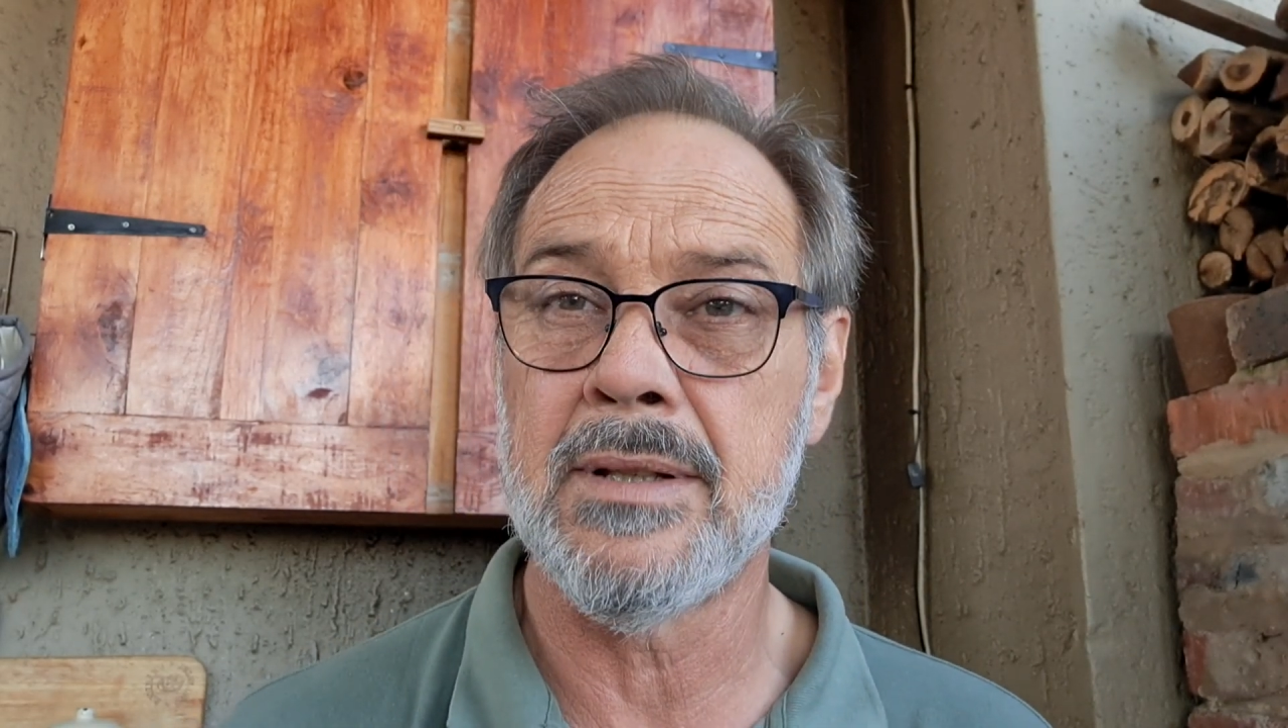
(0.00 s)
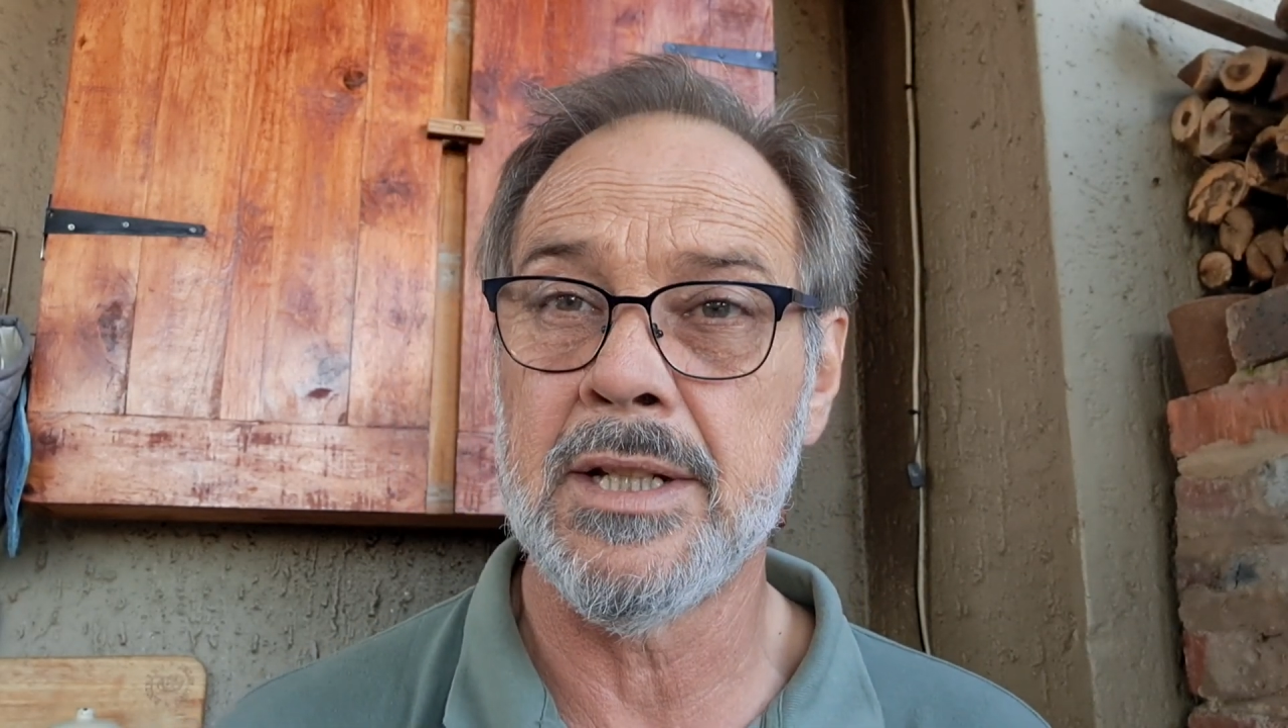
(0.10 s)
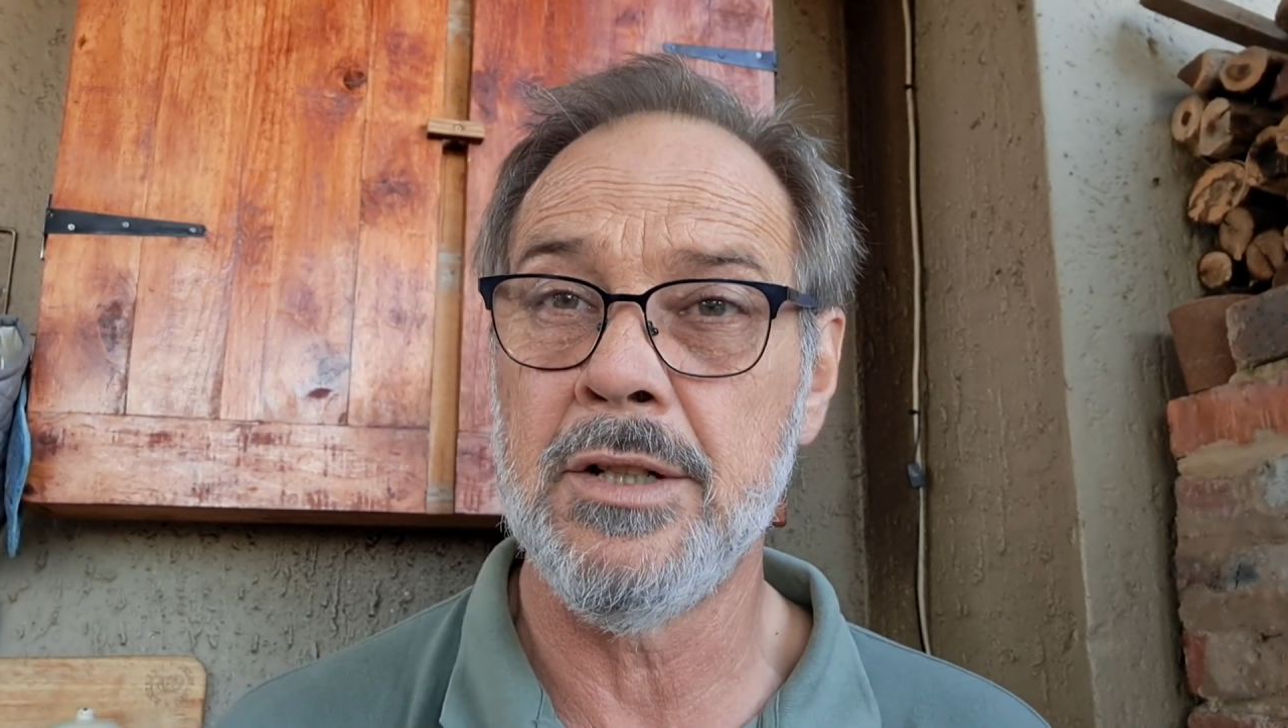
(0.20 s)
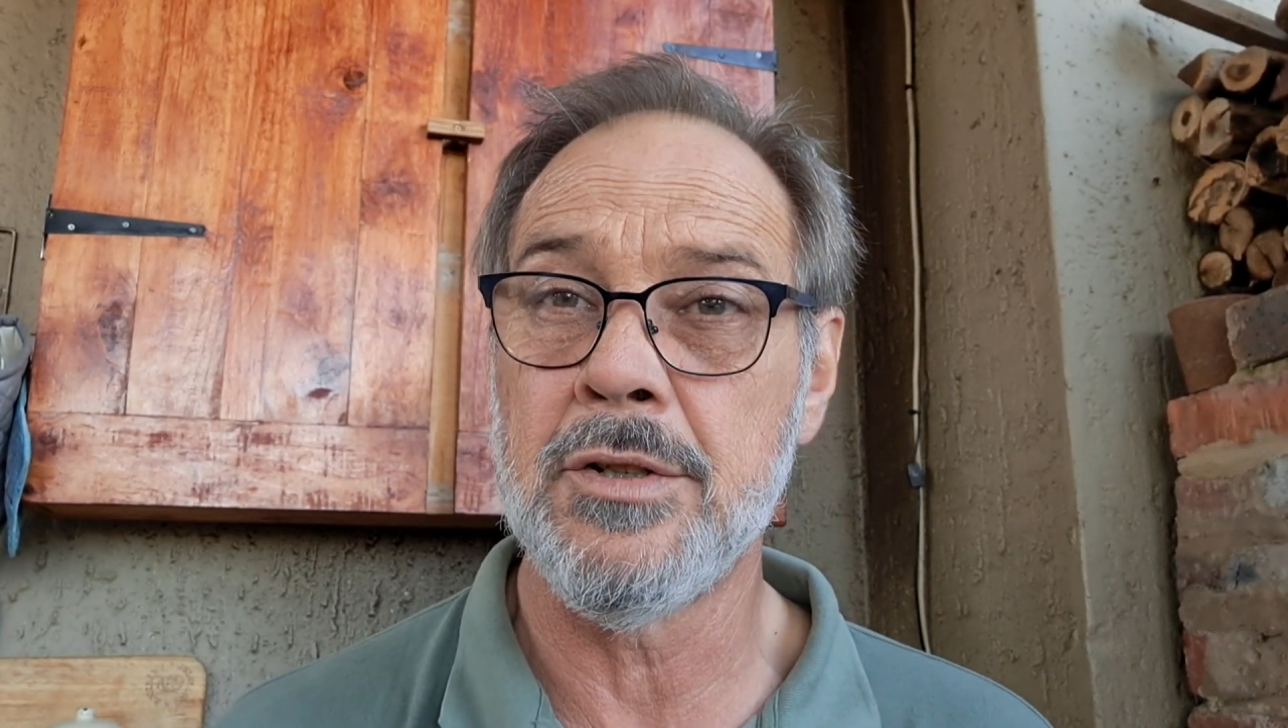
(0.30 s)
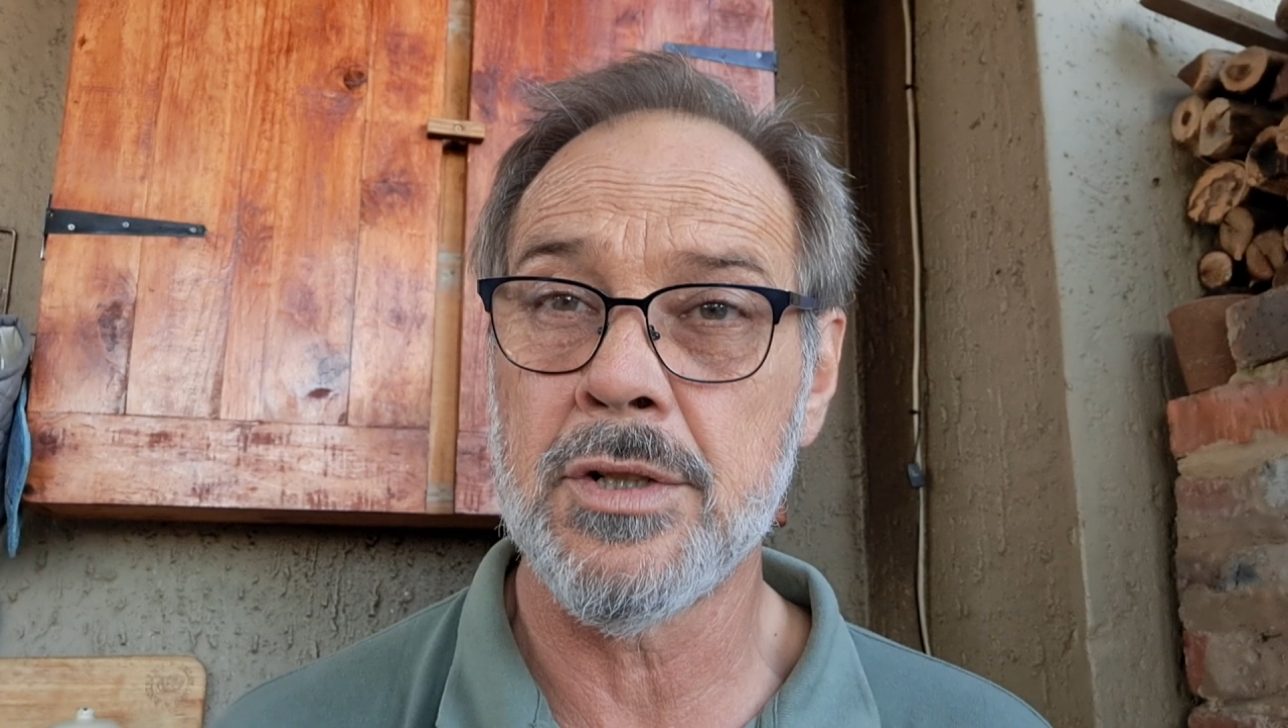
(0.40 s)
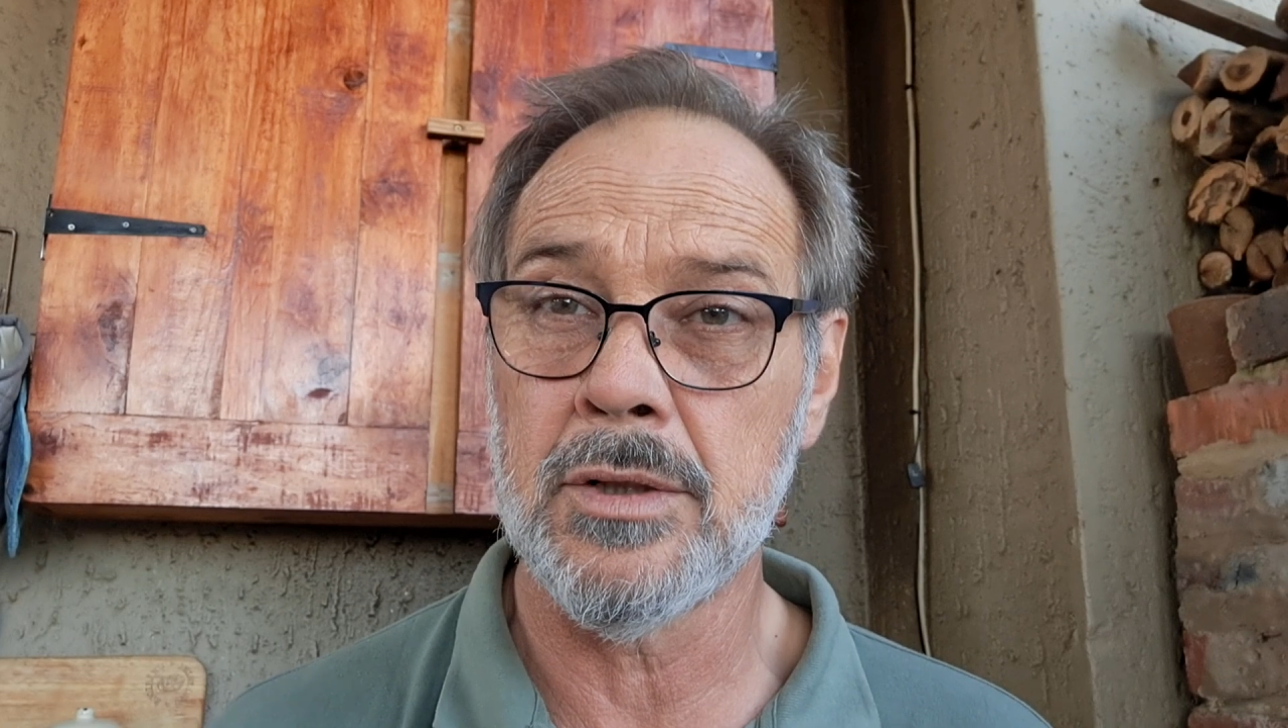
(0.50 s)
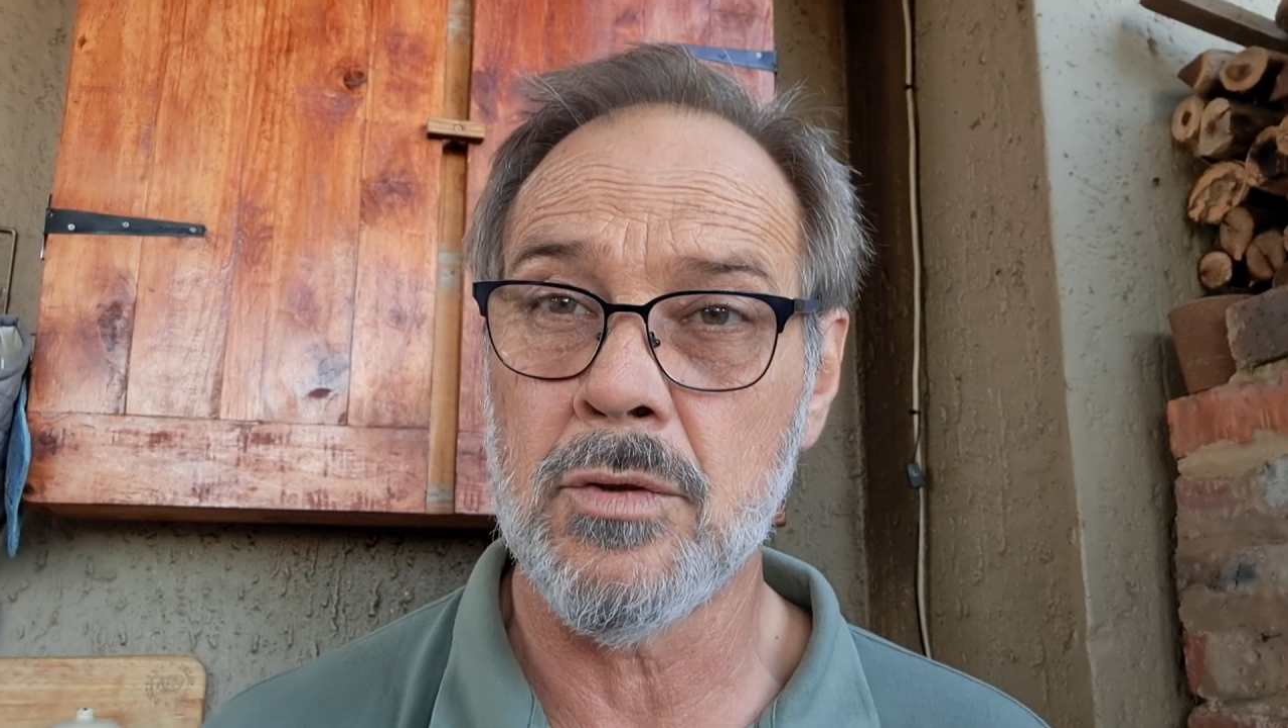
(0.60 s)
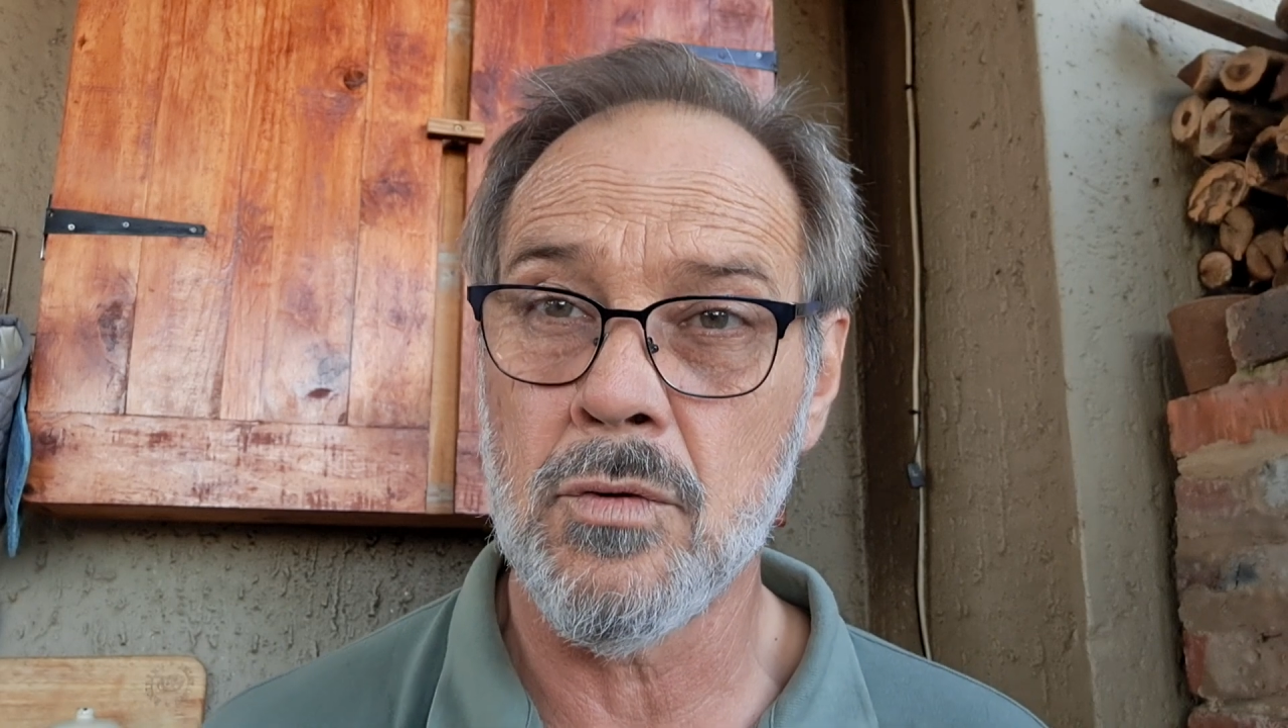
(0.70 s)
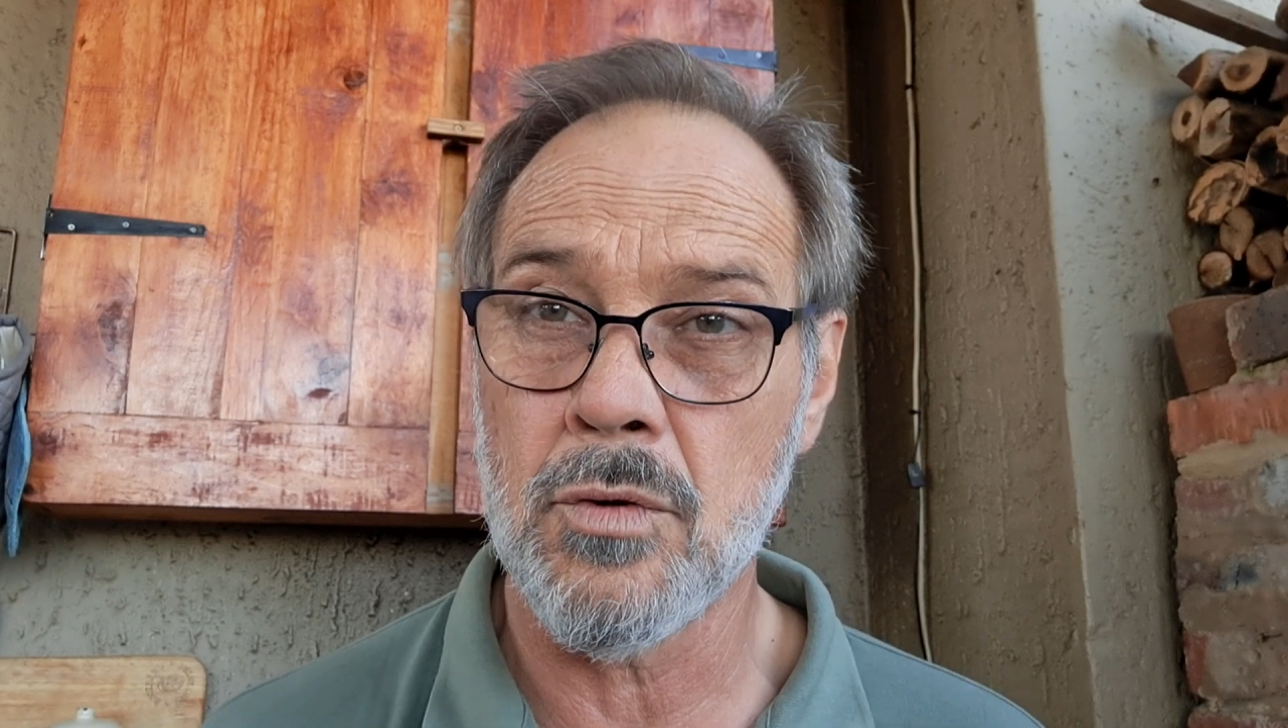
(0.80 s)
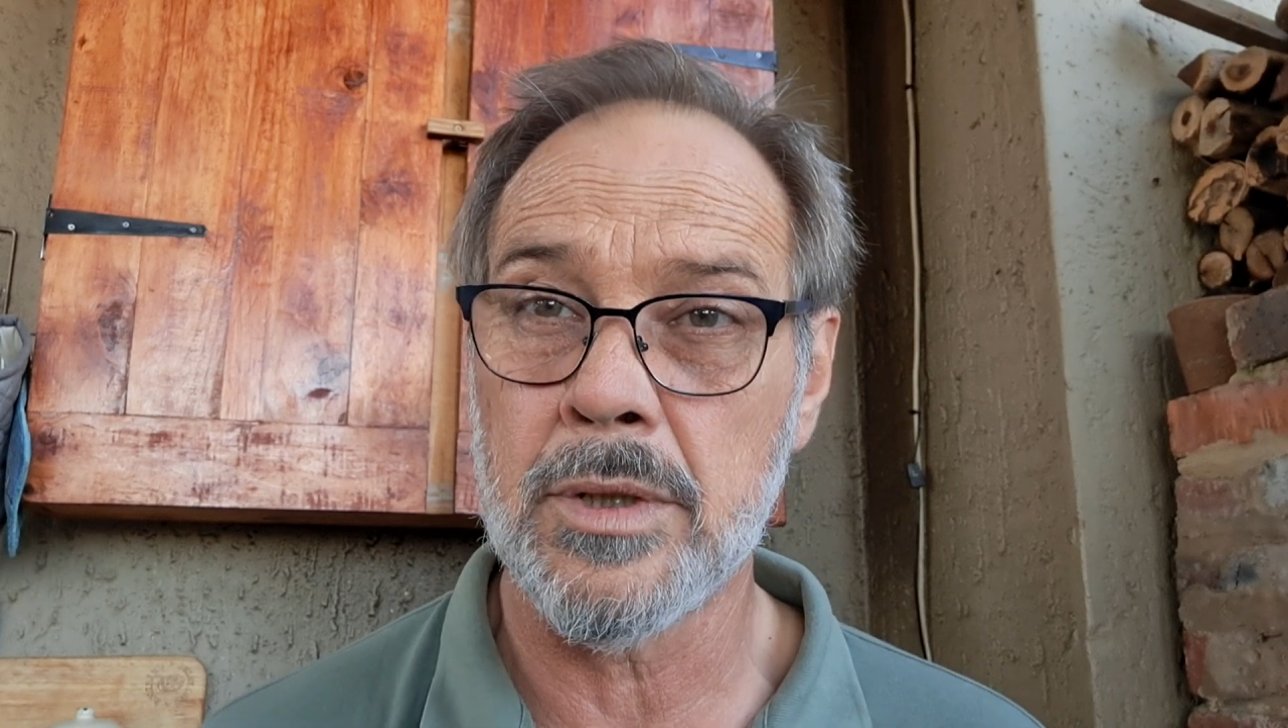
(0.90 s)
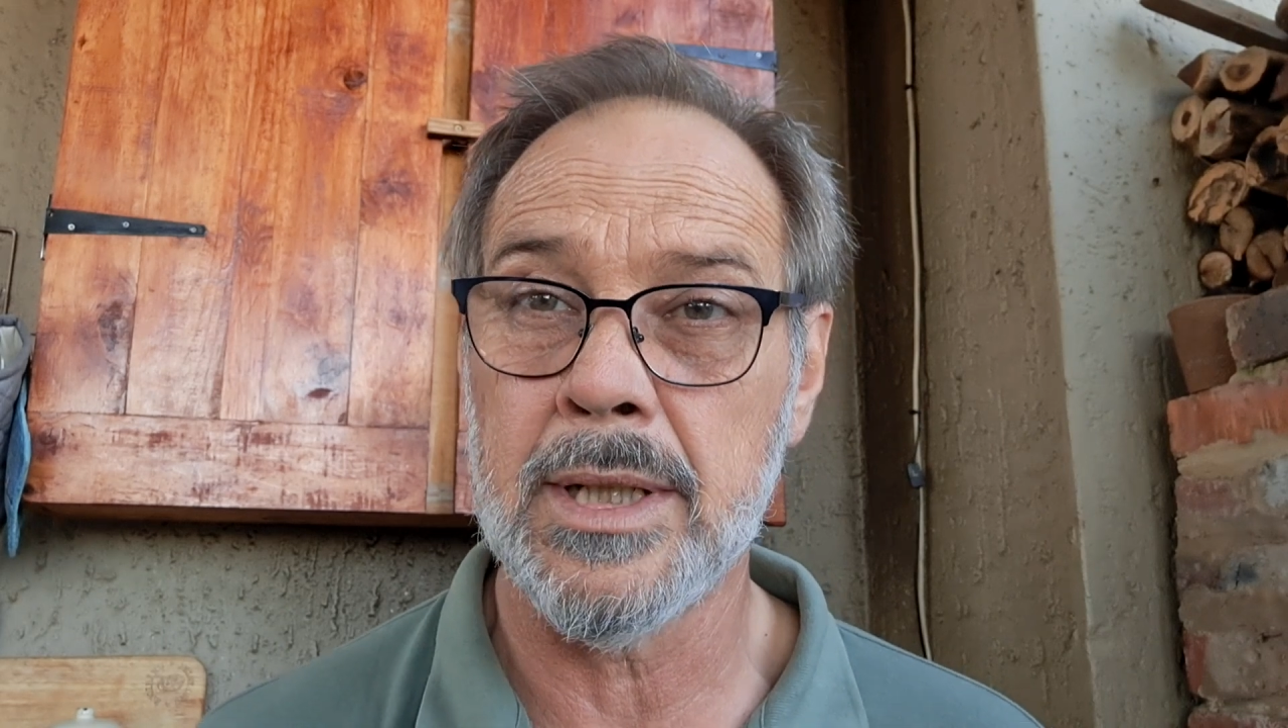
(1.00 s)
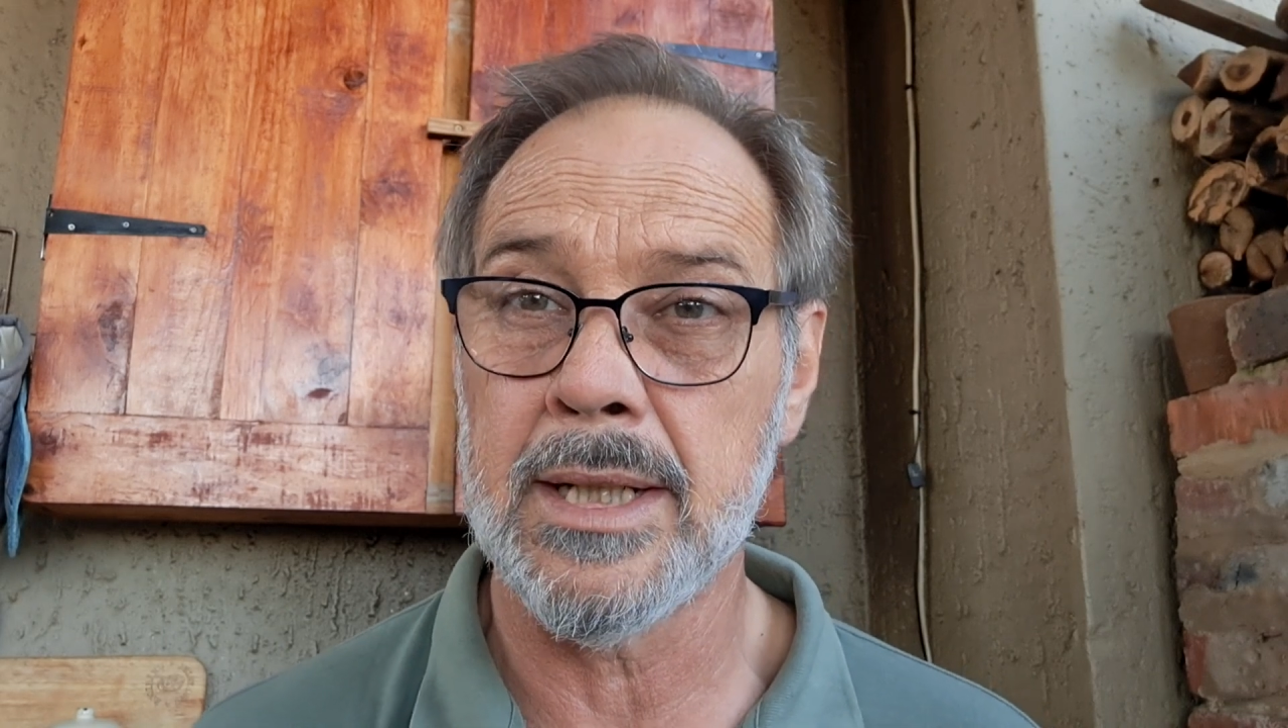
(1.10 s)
that you should hoard